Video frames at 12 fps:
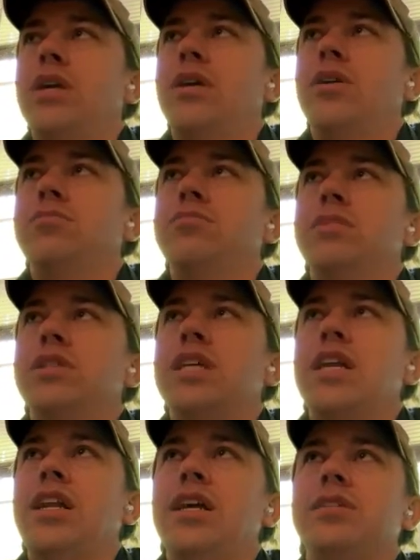you know, it's
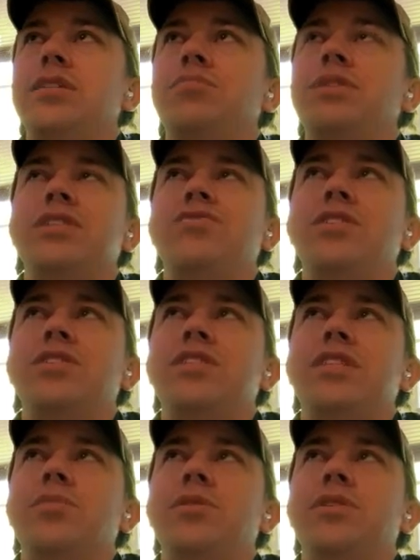kind of like, but it's very
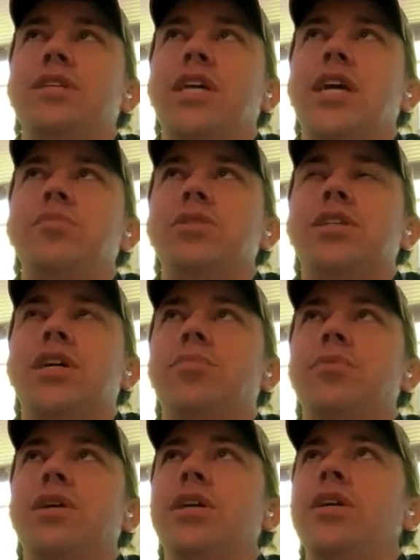similar to
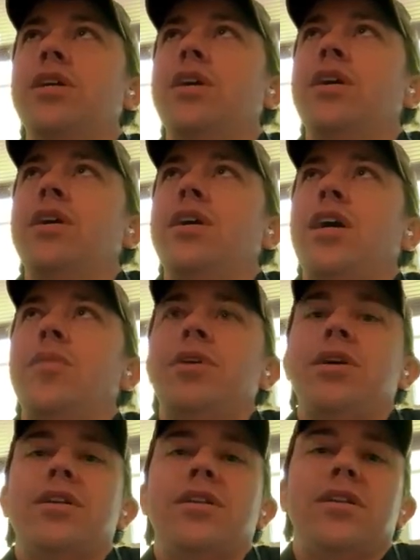GameStop, right? I
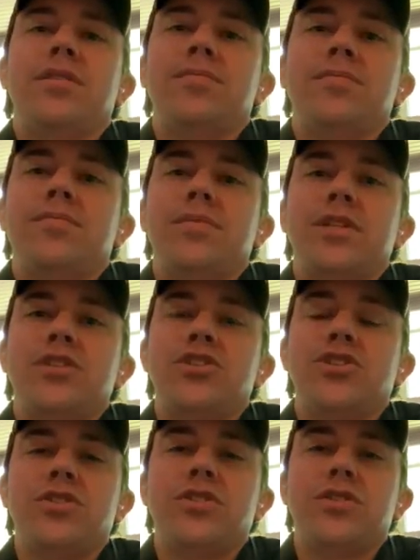mean,
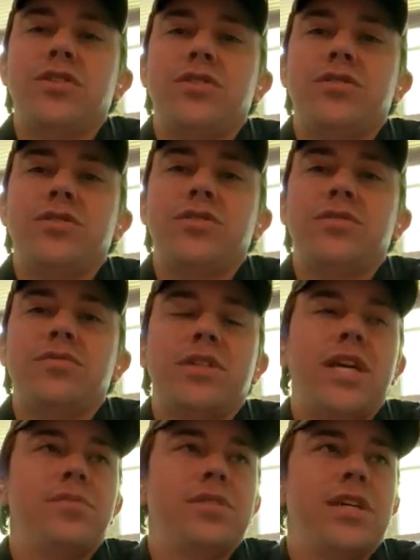sure,
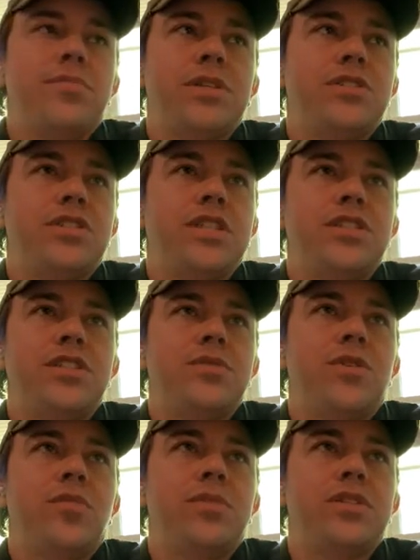GameStop can just
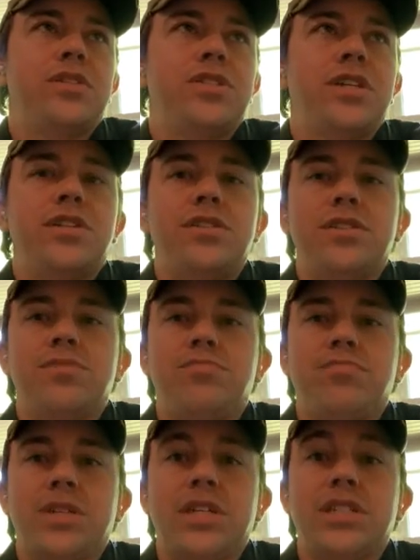issue a whole bunch of shares
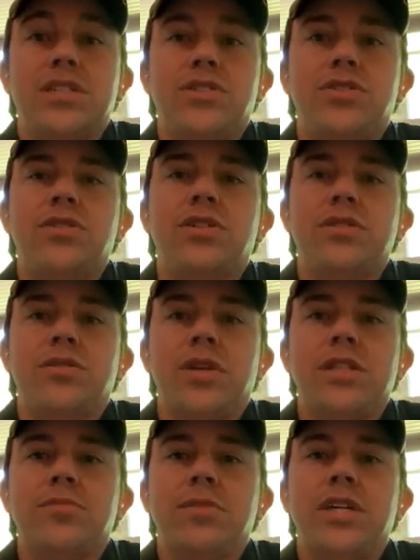because they should
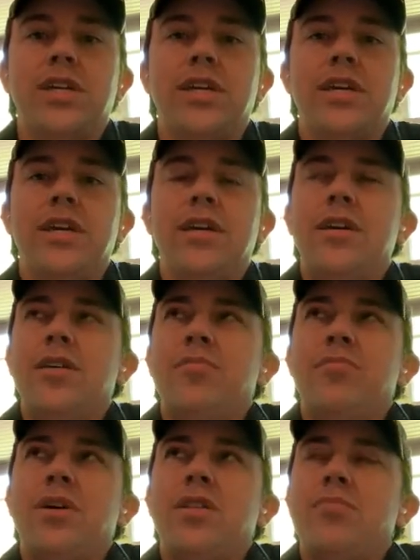and raise money,
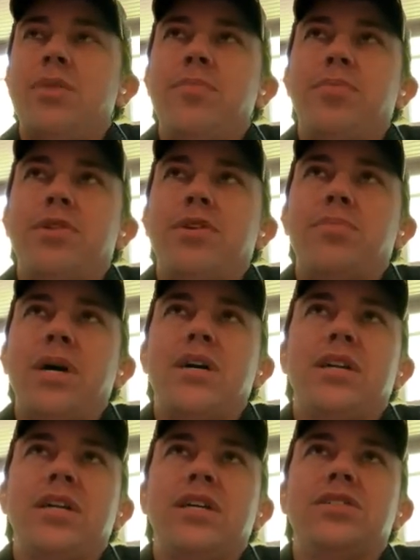but the people that are
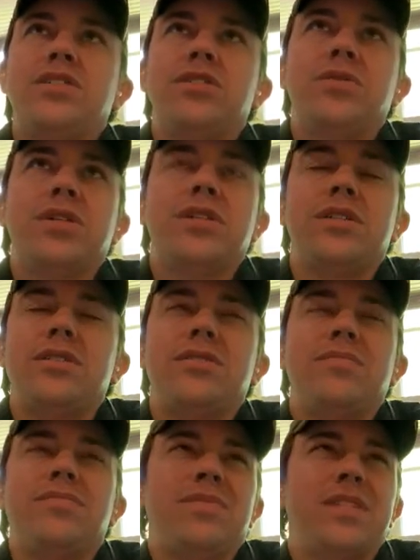piling into it,
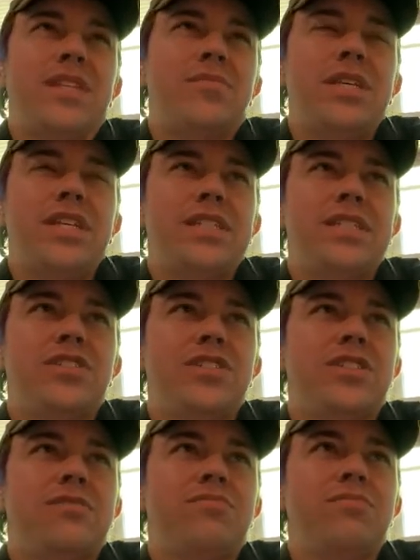I mean, it's
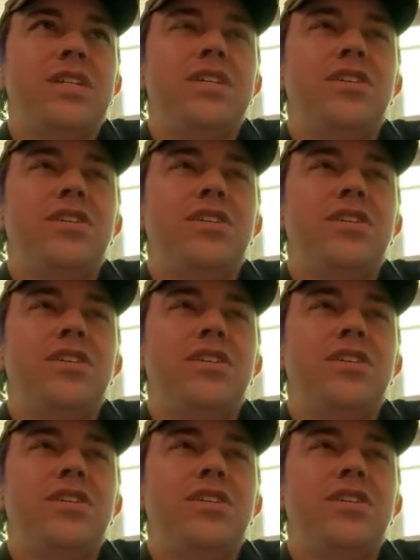just